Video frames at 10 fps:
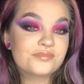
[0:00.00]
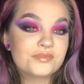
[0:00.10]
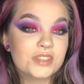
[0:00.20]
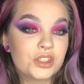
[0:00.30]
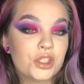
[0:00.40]

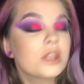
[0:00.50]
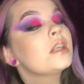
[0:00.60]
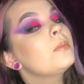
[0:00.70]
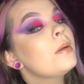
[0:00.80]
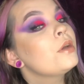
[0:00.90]
Do you
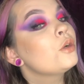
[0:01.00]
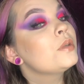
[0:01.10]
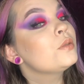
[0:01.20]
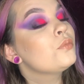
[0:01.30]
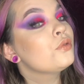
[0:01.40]
think my makeup
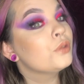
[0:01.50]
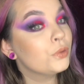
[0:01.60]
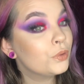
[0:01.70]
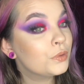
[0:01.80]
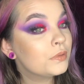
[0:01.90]
has
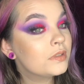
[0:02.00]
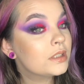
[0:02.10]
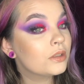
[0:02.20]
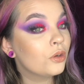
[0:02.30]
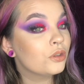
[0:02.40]
improved,
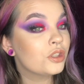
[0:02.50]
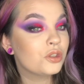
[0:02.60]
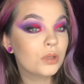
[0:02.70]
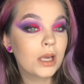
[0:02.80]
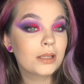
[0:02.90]
or did
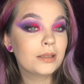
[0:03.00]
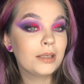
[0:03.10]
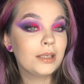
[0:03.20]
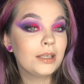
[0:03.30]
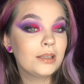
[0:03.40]
you like
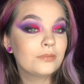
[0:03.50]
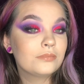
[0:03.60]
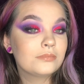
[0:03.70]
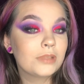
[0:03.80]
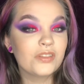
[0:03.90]
the
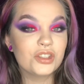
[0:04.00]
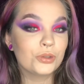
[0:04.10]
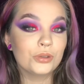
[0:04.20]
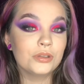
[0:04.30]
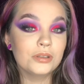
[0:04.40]

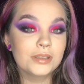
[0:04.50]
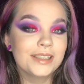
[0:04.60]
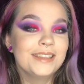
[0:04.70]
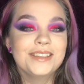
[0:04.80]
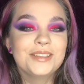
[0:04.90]
original look?
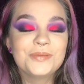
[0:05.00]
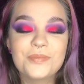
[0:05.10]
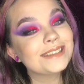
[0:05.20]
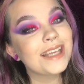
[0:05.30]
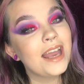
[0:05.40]

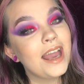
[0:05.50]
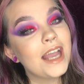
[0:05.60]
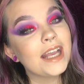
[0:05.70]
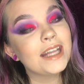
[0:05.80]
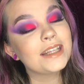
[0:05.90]

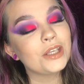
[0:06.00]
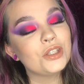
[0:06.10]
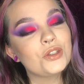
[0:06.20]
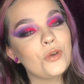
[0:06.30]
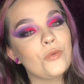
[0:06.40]
Again, thank you
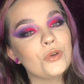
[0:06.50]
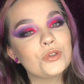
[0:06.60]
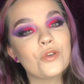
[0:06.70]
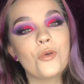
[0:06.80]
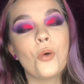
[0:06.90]
so
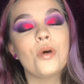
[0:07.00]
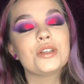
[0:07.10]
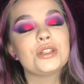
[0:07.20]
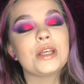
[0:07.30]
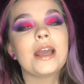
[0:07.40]
much for
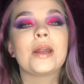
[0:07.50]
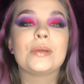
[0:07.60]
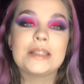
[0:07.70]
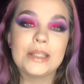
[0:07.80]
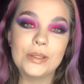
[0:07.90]
watching, and I'll
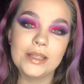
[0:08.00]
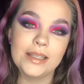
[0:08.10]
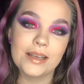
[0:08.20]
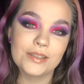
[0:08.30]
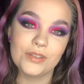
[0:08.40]
see you in the
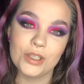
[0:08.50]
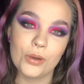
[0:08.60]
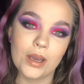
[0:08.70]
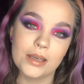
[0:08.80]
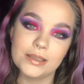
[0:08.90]
next video,
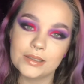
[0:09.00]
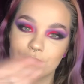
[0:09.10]
guys.